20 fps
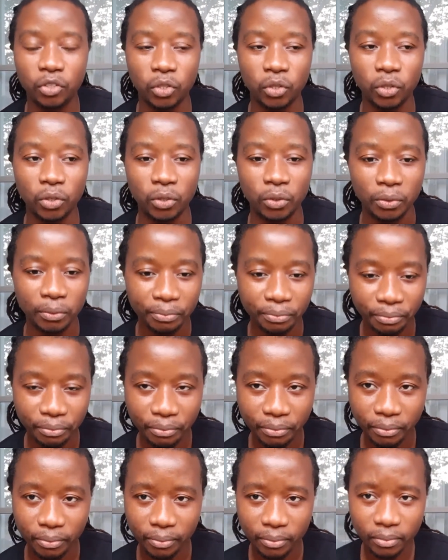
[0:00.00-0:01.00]
to
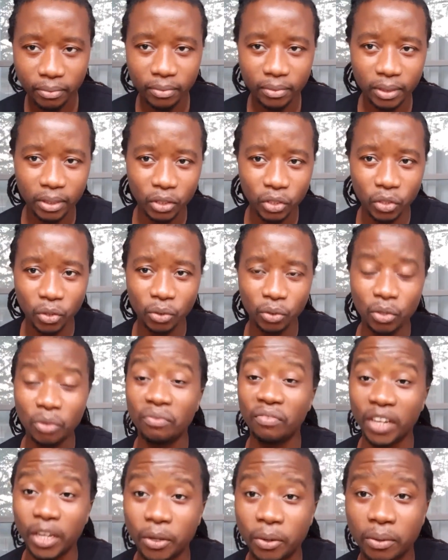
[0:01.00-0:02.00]

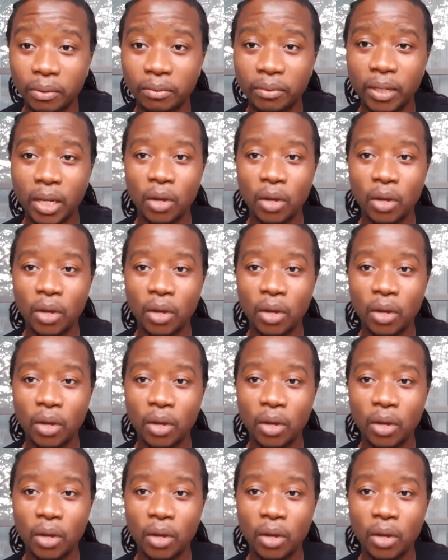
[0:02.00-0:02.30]
video.